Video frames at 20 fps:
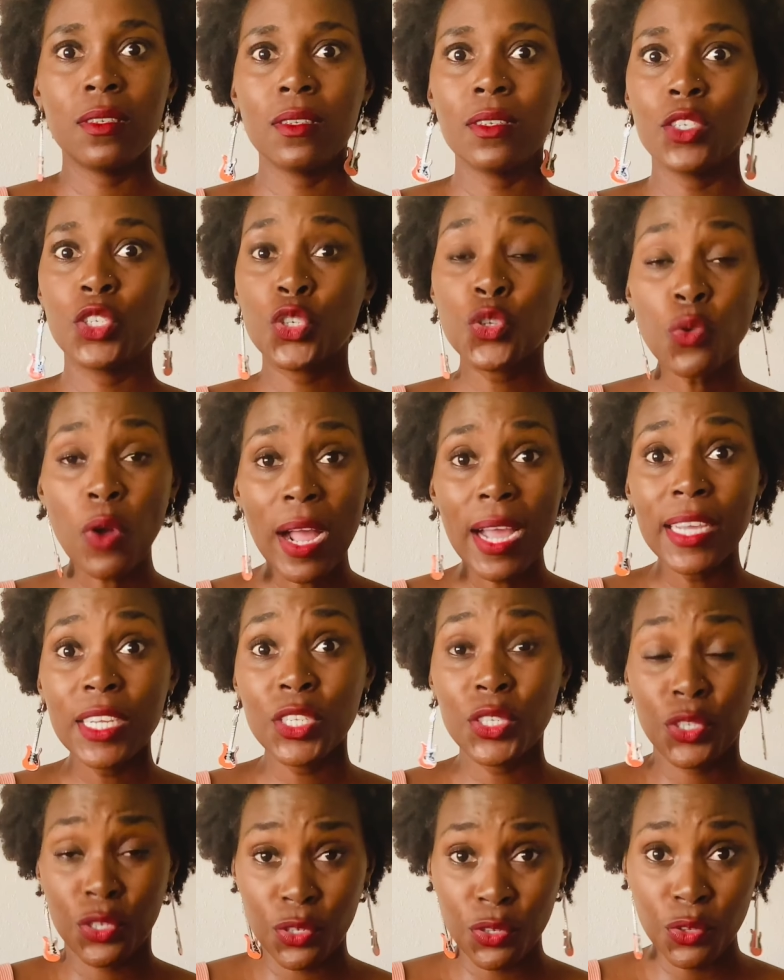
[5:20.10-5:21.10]
try
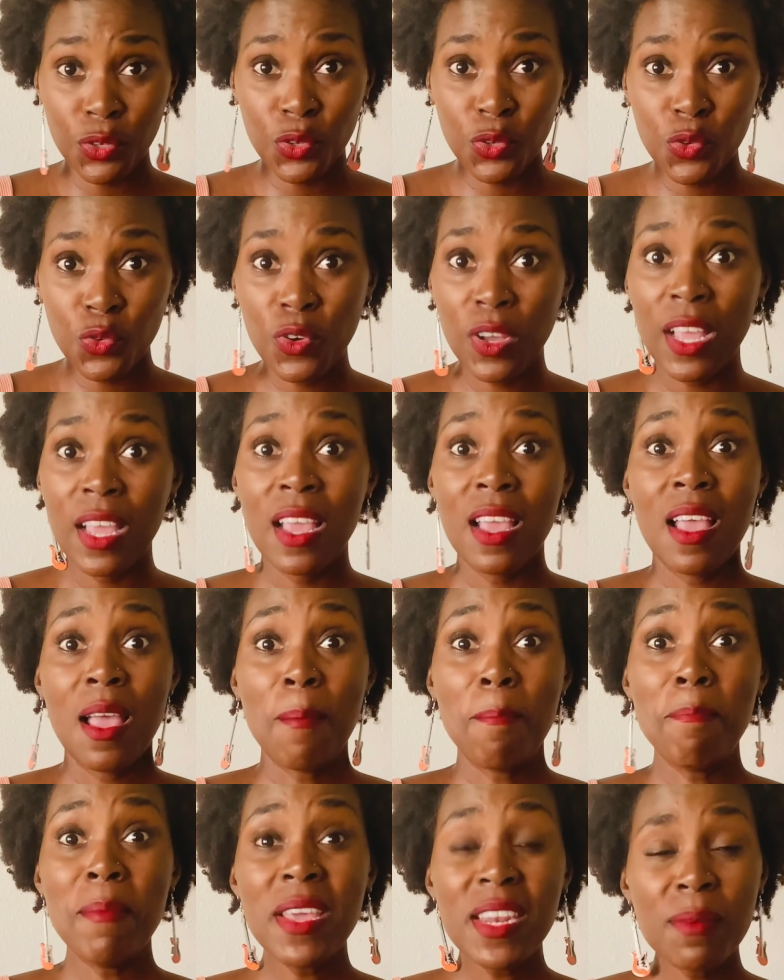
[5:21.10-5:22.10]
to
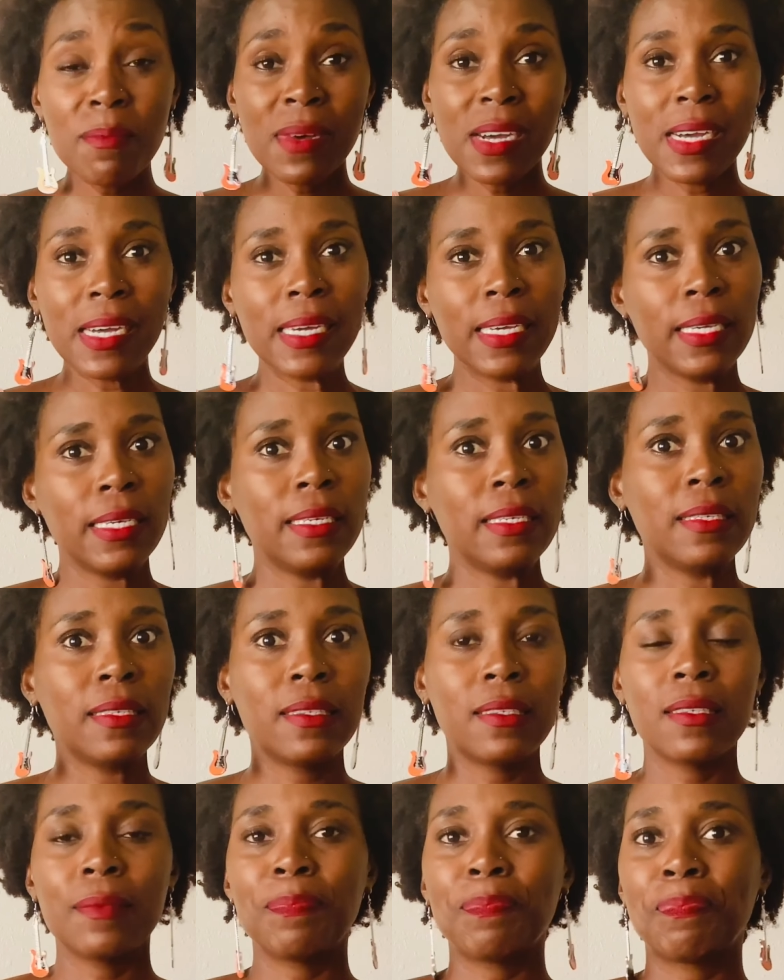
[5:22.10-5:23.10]

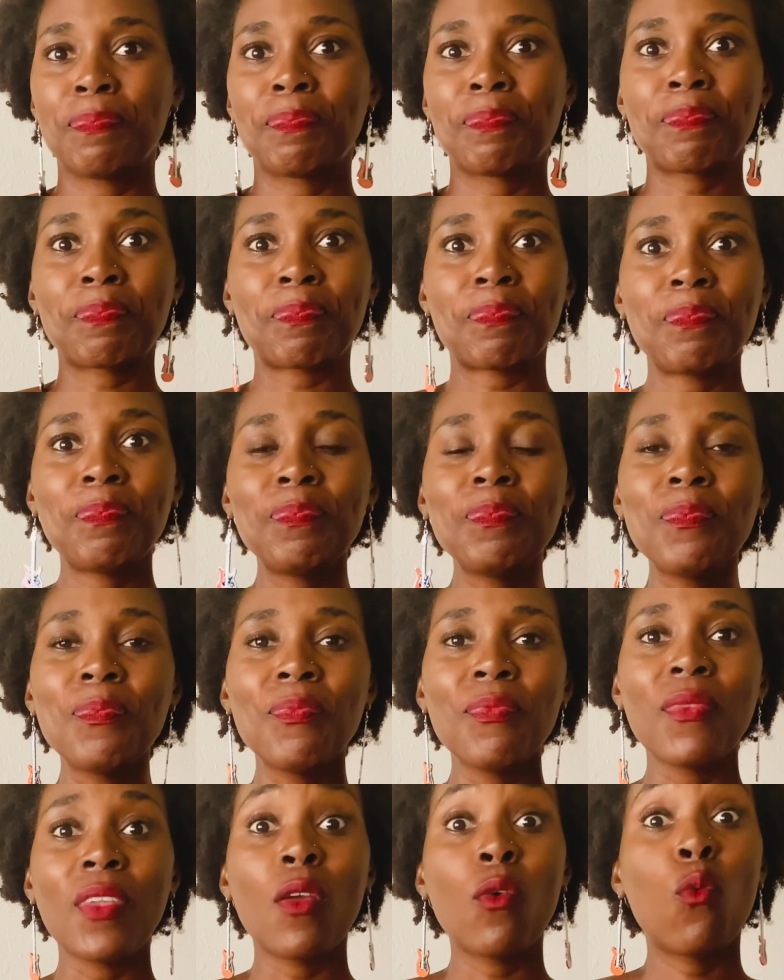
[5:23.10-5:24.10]
minimize
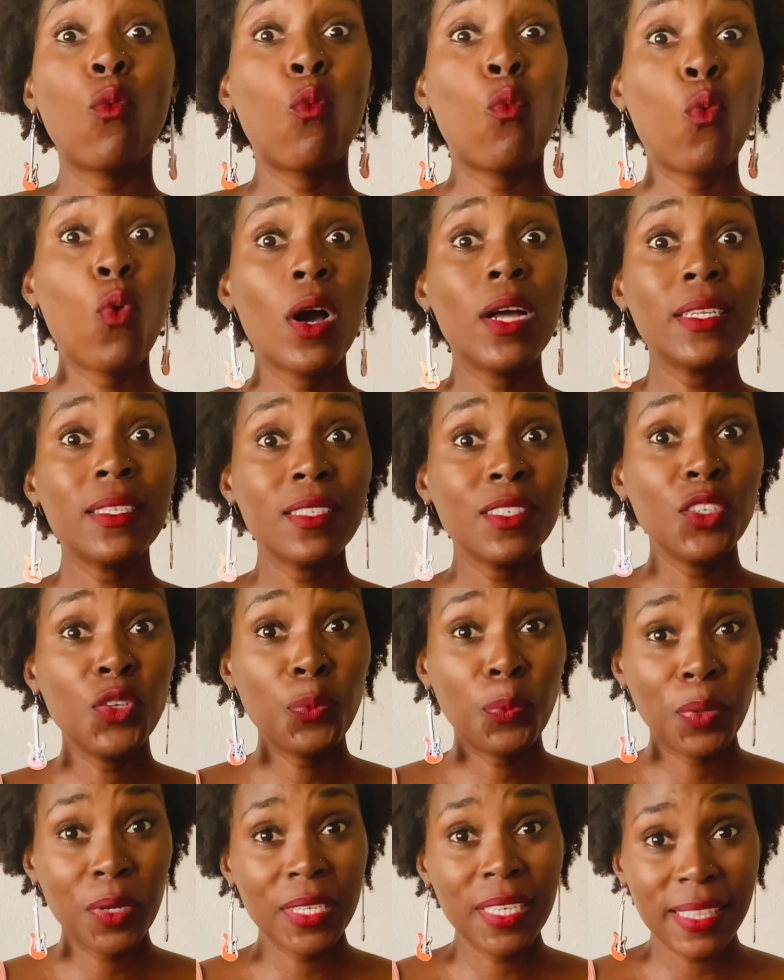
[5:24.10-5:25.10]
what you
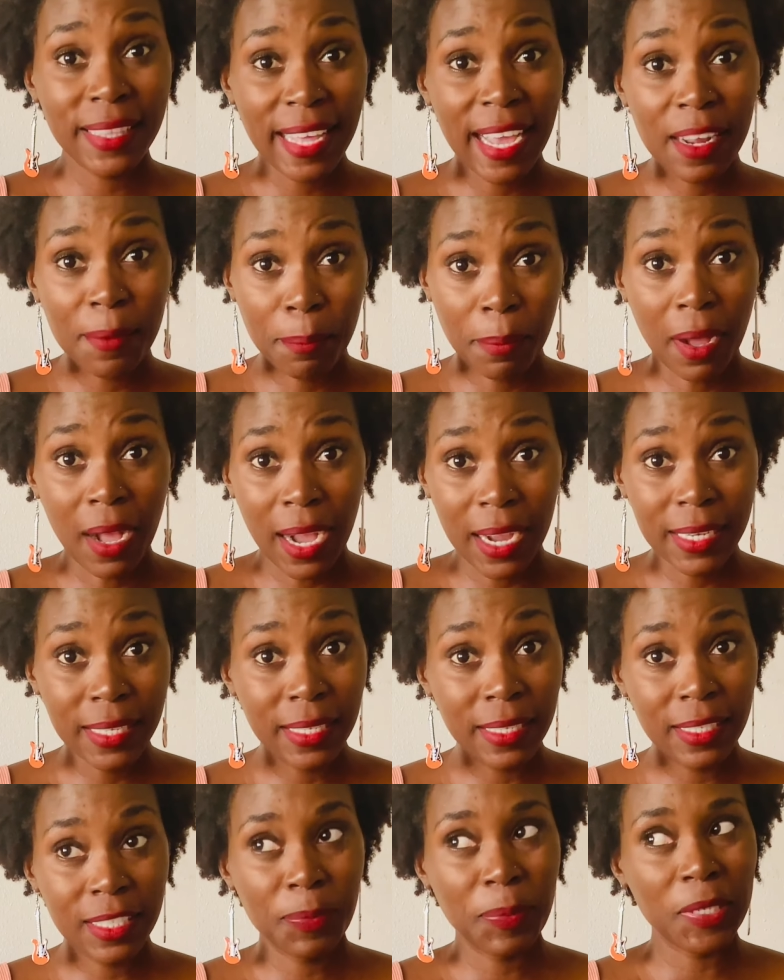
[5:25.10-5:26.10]
put in that body,
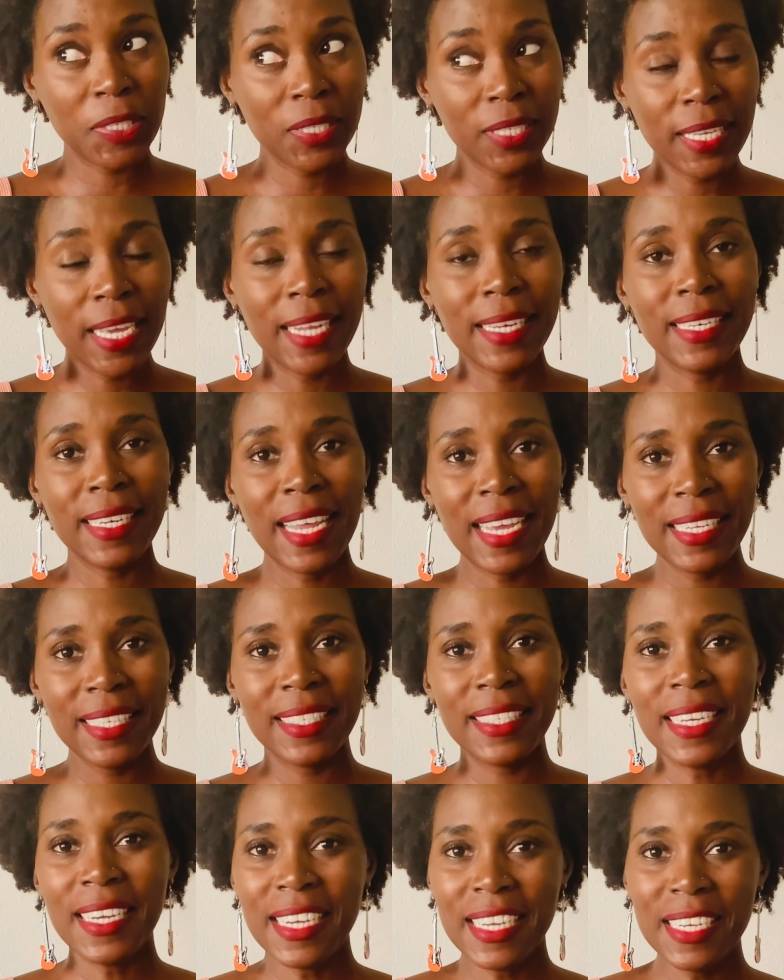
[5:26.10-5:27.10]
especially at
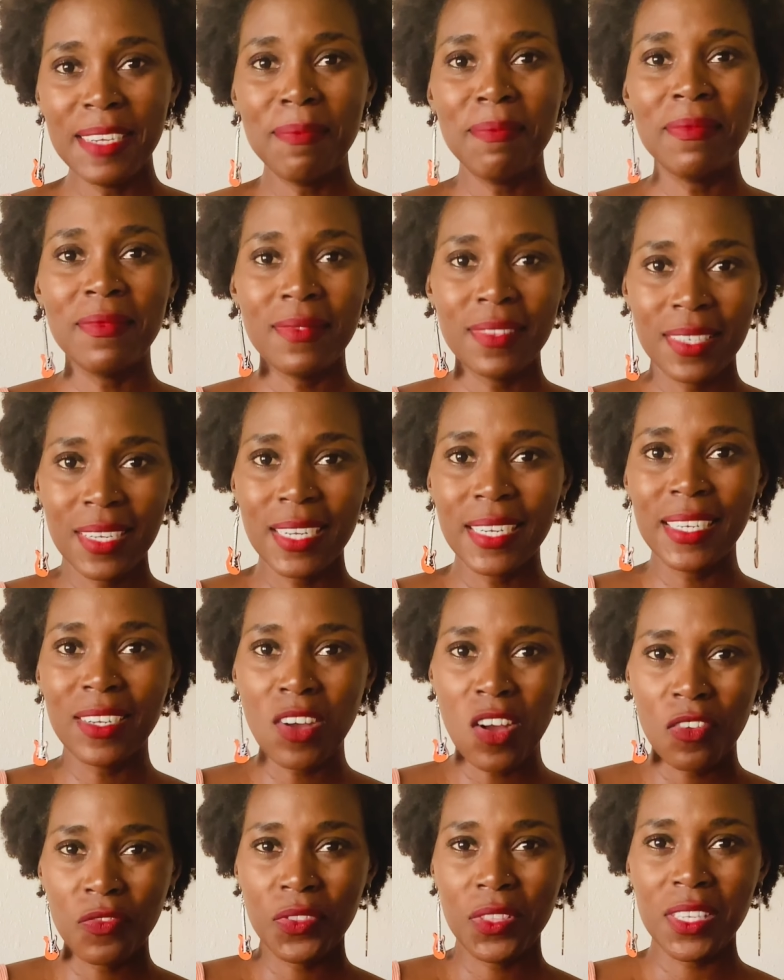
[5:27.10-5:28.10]
nighttime, cutting
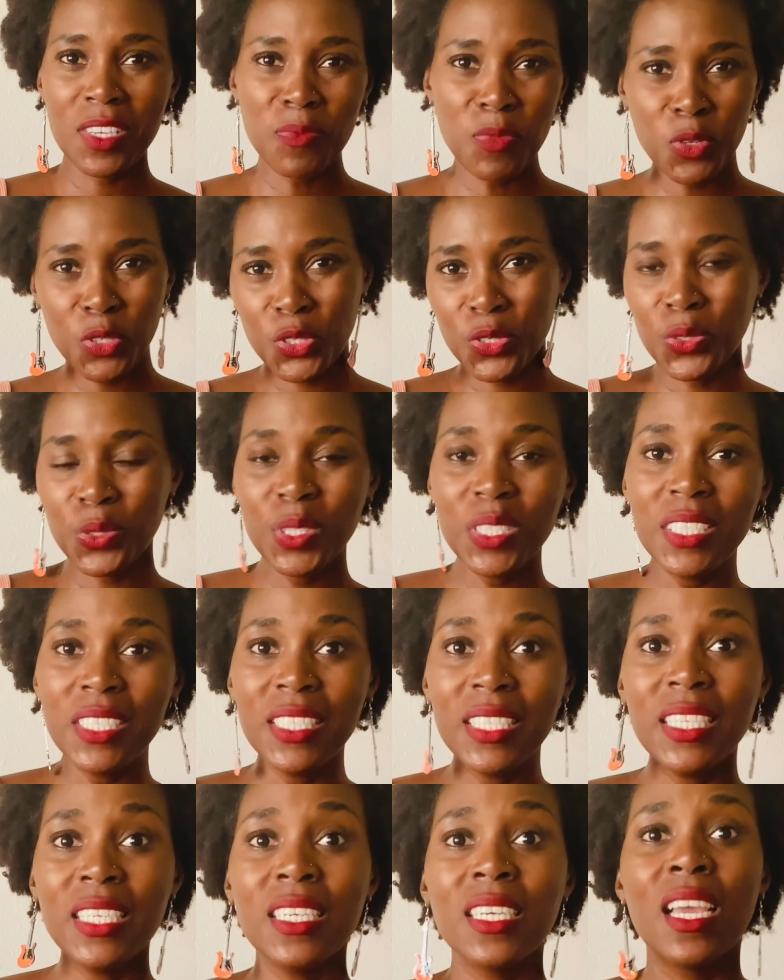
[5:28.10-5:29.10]
off the emotional
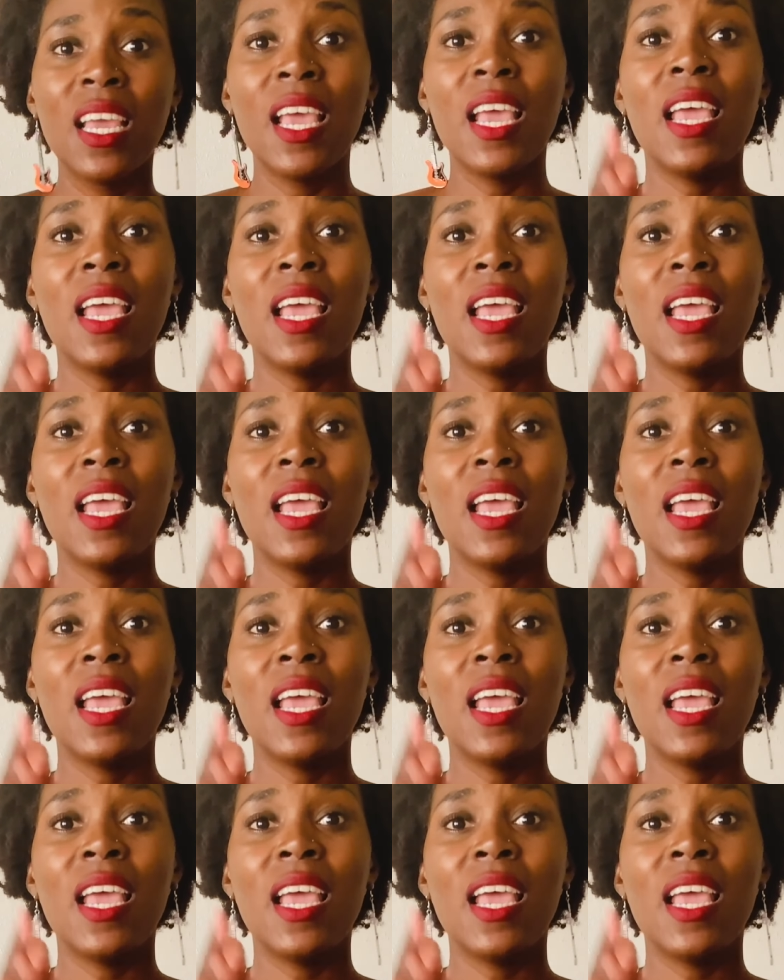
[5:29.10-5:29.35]
eating.